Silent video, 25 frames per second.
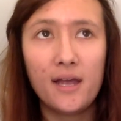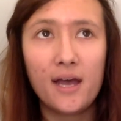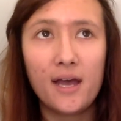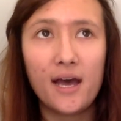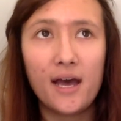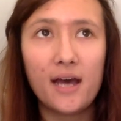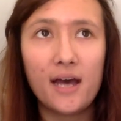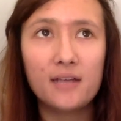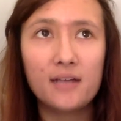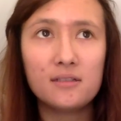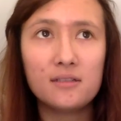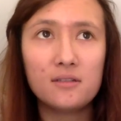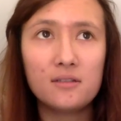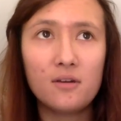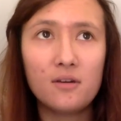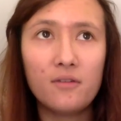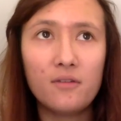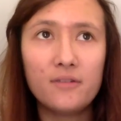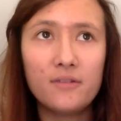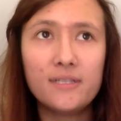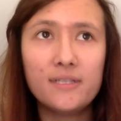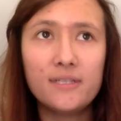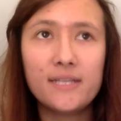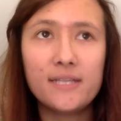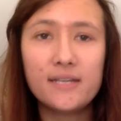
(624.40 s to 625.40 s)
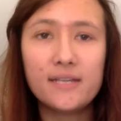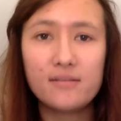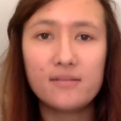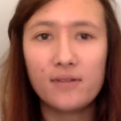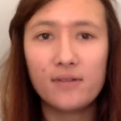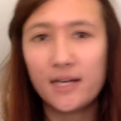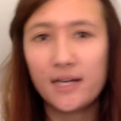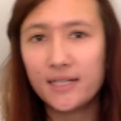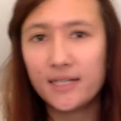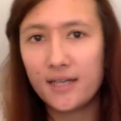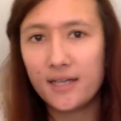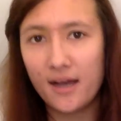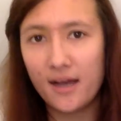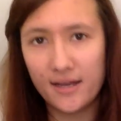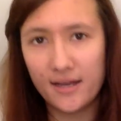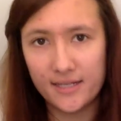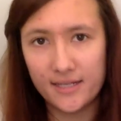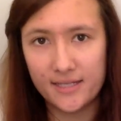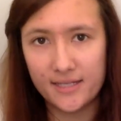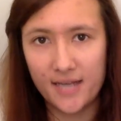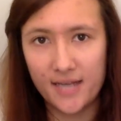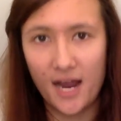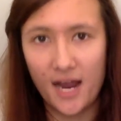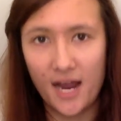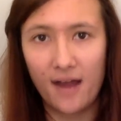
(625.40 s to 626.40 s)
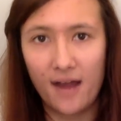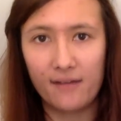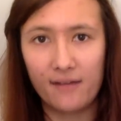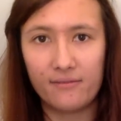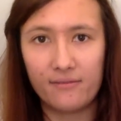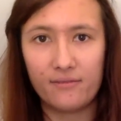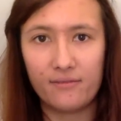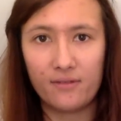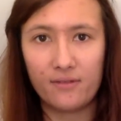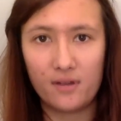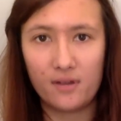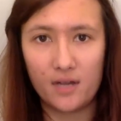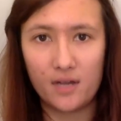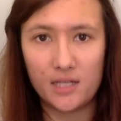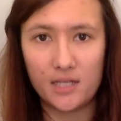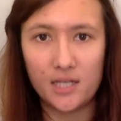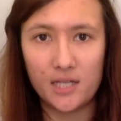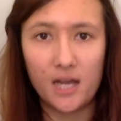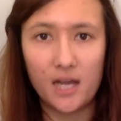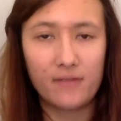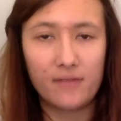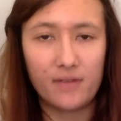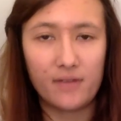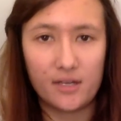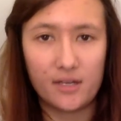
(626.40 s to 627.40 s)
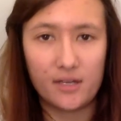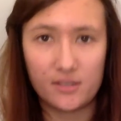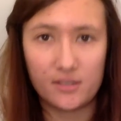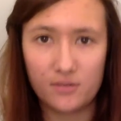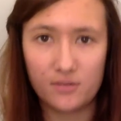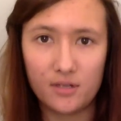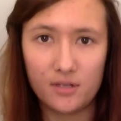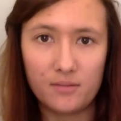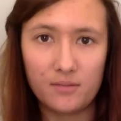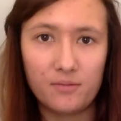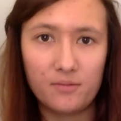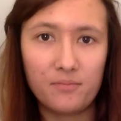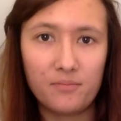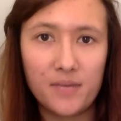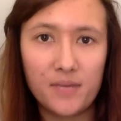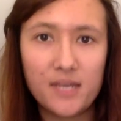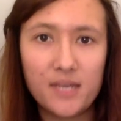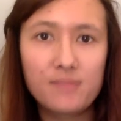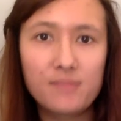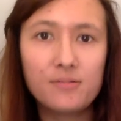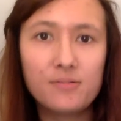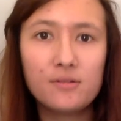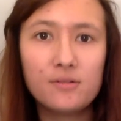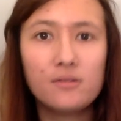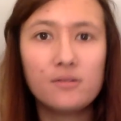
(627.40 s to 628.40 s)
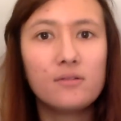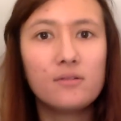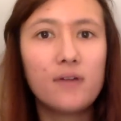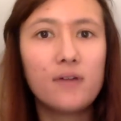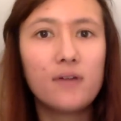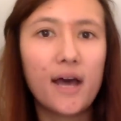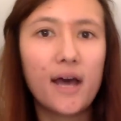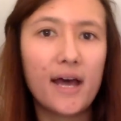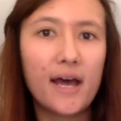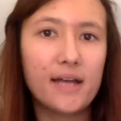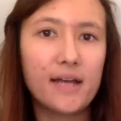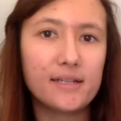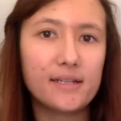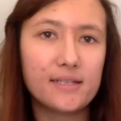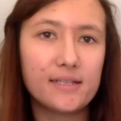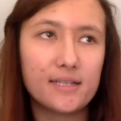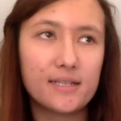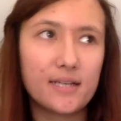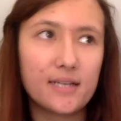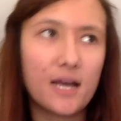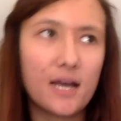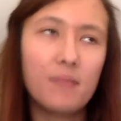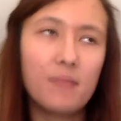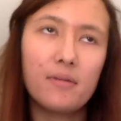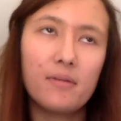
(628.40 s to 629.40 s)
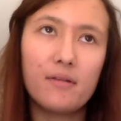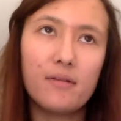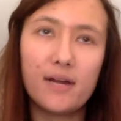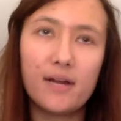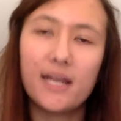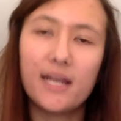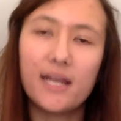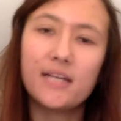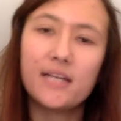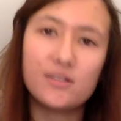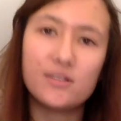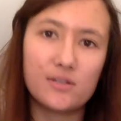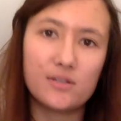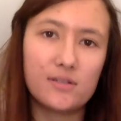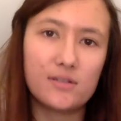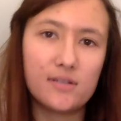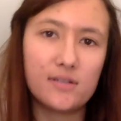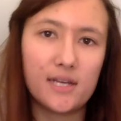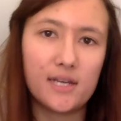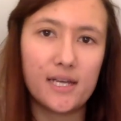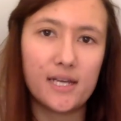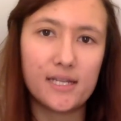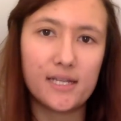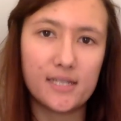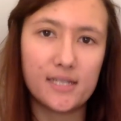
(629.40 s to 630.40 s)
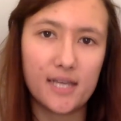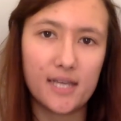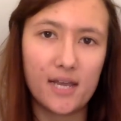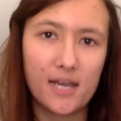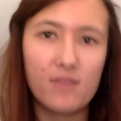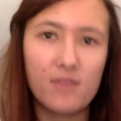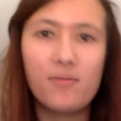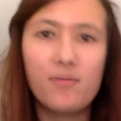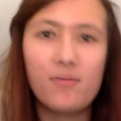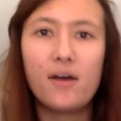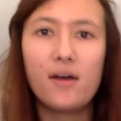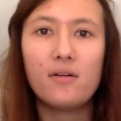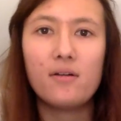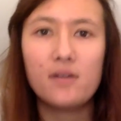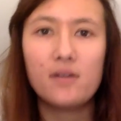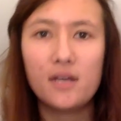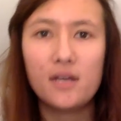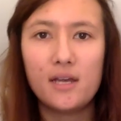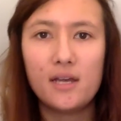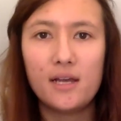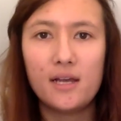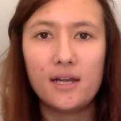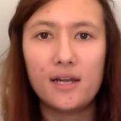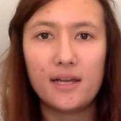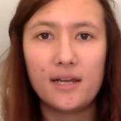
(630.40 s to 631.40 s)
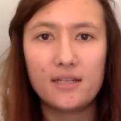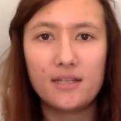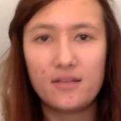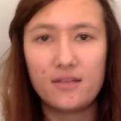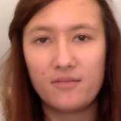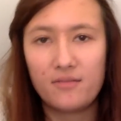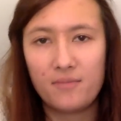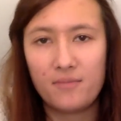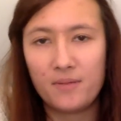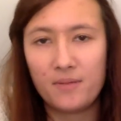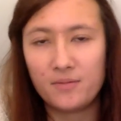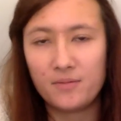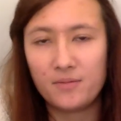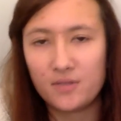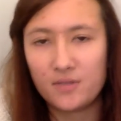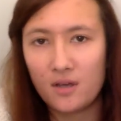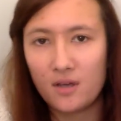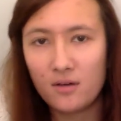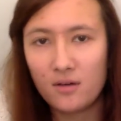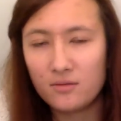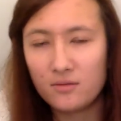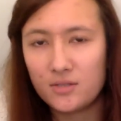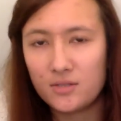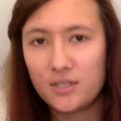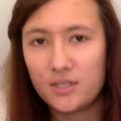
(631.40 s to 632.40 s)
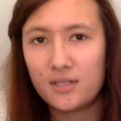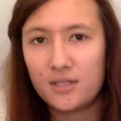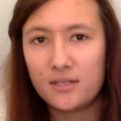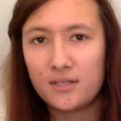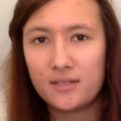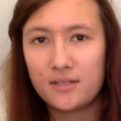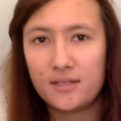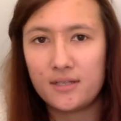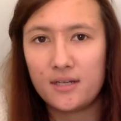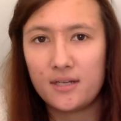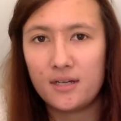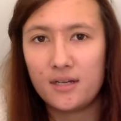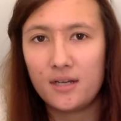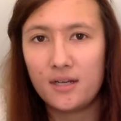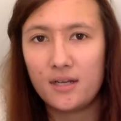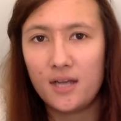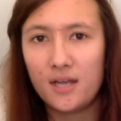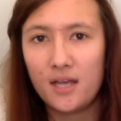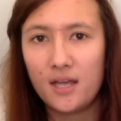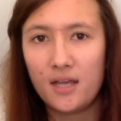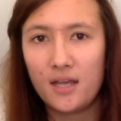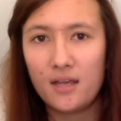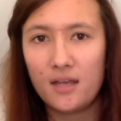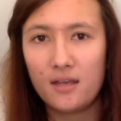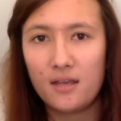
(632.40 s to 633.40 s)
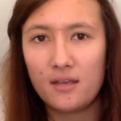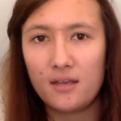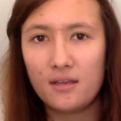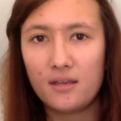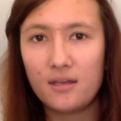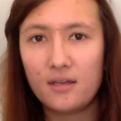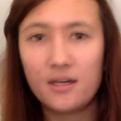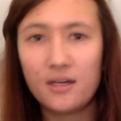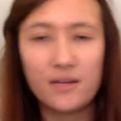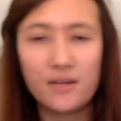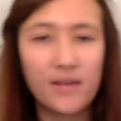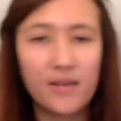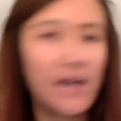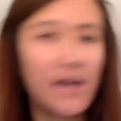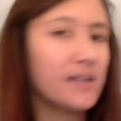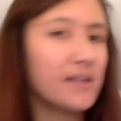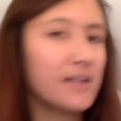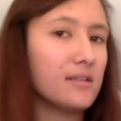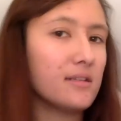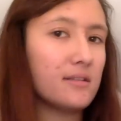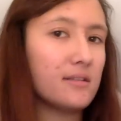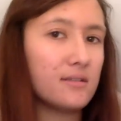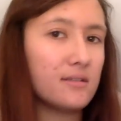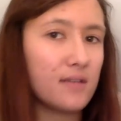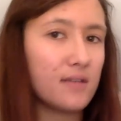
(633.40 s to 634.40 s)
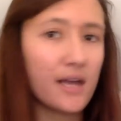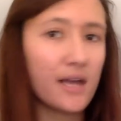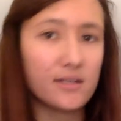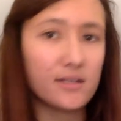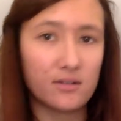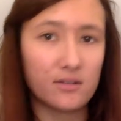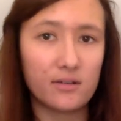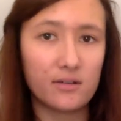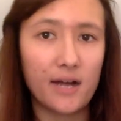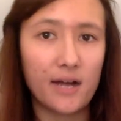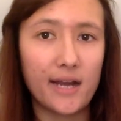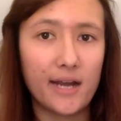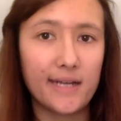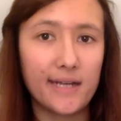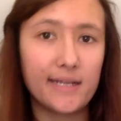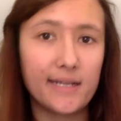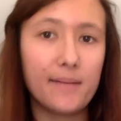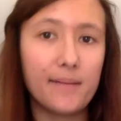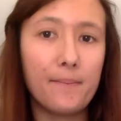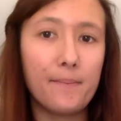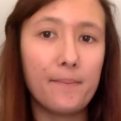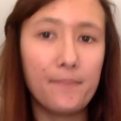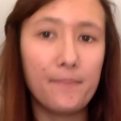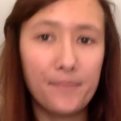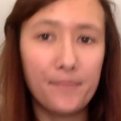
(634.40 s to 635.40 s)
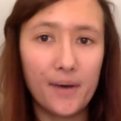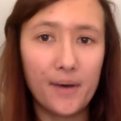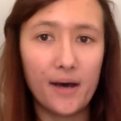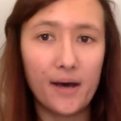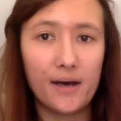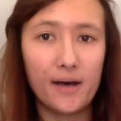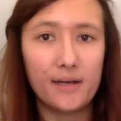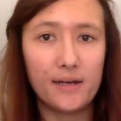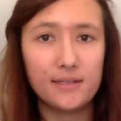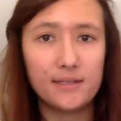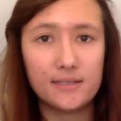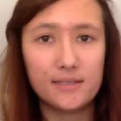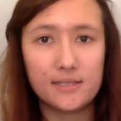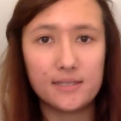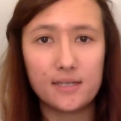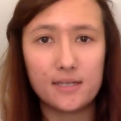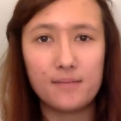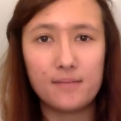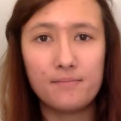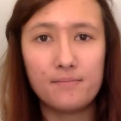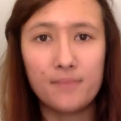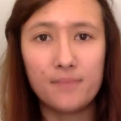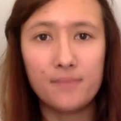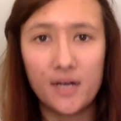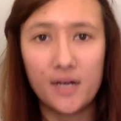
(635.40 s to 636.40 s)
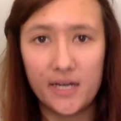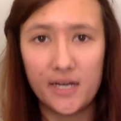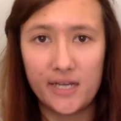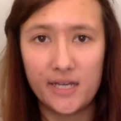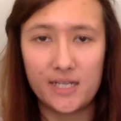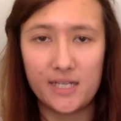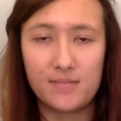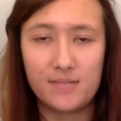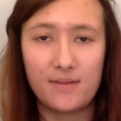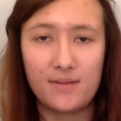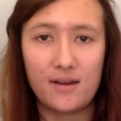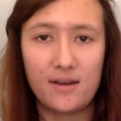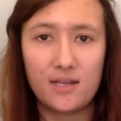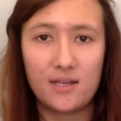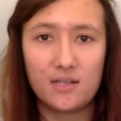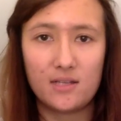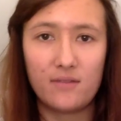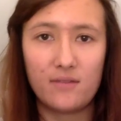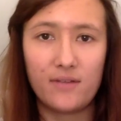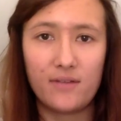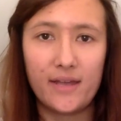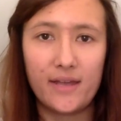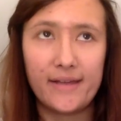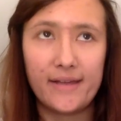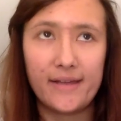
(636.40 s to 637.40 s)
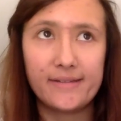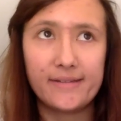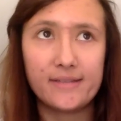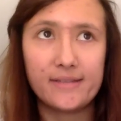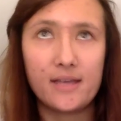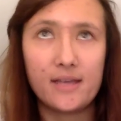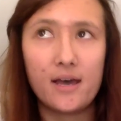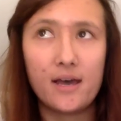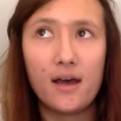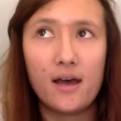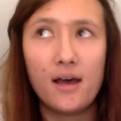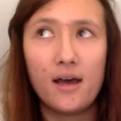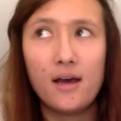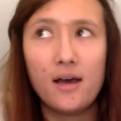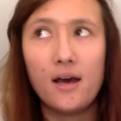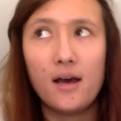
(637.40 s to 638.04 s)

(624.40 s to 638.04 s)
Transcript: And obviously it's really nice to have a diverse group of people, and it can be really interesting to hear about like different people's cultures, and you know, that's great. But my experience of it is that